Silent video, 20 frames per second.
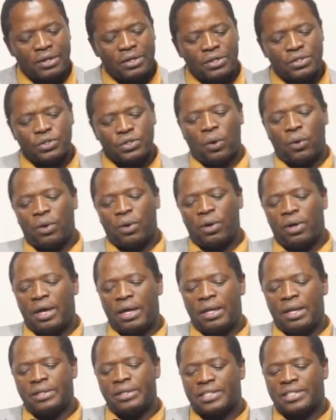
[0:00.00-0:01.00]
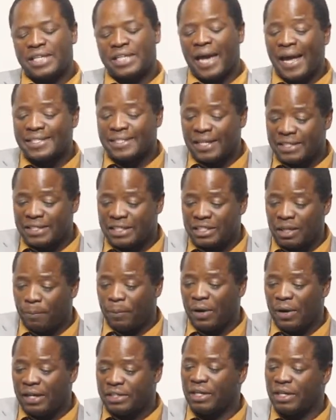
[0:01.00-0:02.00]
So in trials and
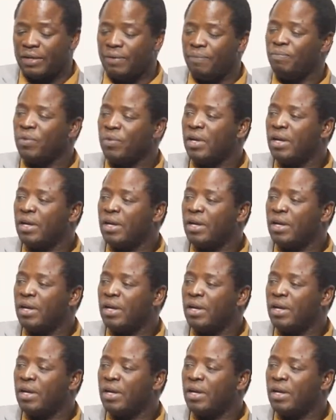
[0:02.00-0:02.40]
tribulation,